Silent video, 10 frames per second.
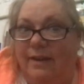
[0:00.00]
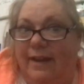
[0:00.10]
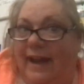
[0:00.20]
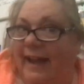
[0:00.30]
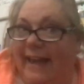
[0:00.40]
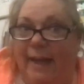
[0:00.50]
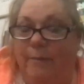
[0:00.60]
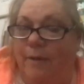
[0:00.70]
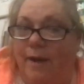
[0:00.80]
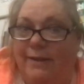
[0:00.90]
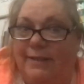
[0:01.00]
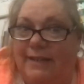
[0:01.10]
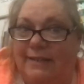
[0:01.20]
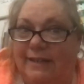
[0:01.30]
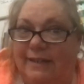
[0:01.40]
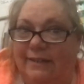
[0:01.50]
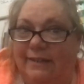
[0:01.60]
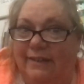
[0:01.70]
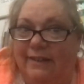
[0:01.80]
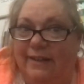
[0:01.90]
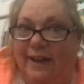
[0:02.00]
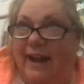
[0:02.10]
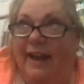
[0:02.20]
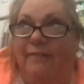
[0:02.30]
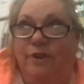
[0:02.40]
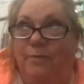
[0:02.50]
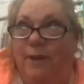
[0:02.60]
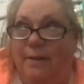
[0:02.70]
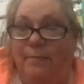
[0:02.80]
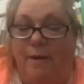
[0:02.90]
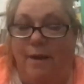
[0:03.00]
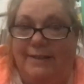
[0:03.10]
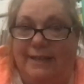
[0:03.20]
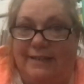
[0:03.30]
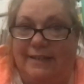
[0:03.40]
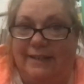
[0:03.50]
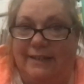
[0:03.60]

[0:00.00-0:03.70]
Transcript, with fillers: I can't process it. I have no way to process as it. As